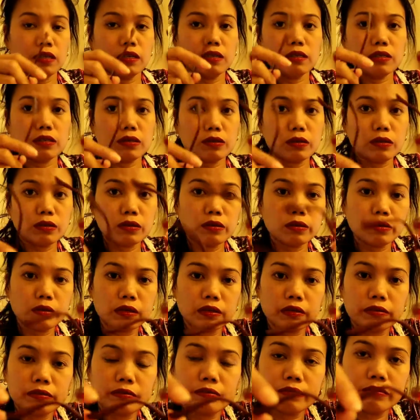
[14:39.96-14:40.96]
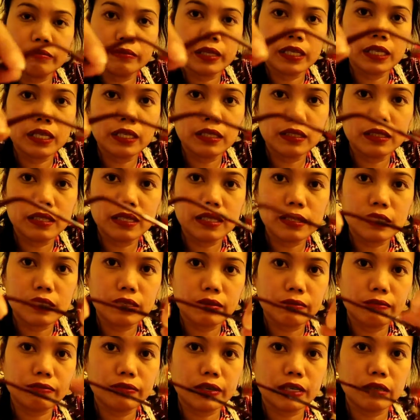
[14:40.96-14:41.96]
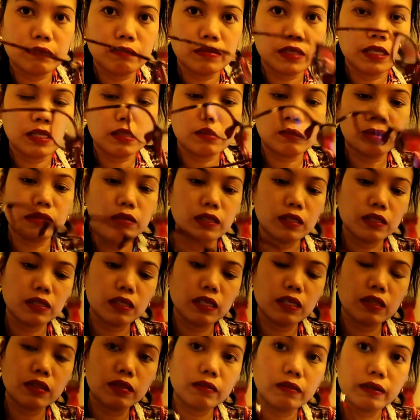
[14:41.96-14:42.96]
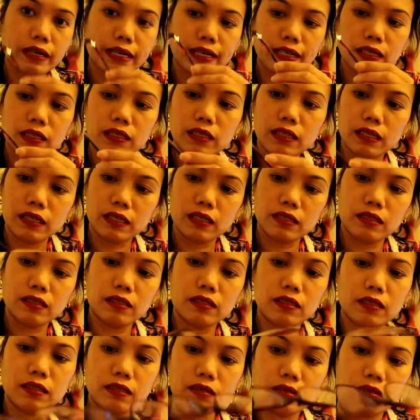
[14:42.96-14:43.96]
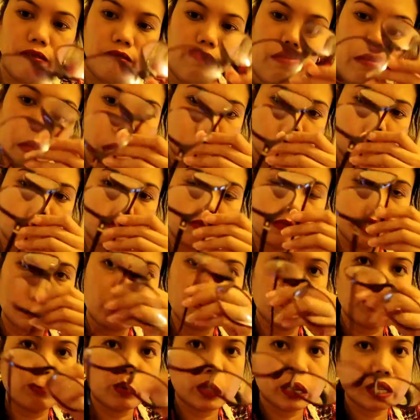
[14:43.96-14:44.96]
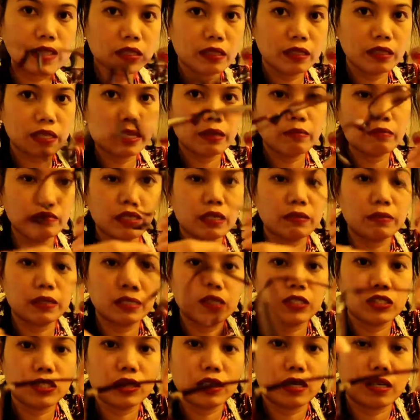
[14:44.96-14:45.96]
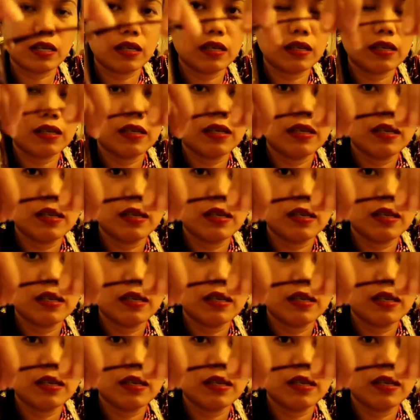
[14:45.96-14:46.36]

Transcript: So, maganda sa frame na to. Hindi to high-end, pero may brand name naman siya.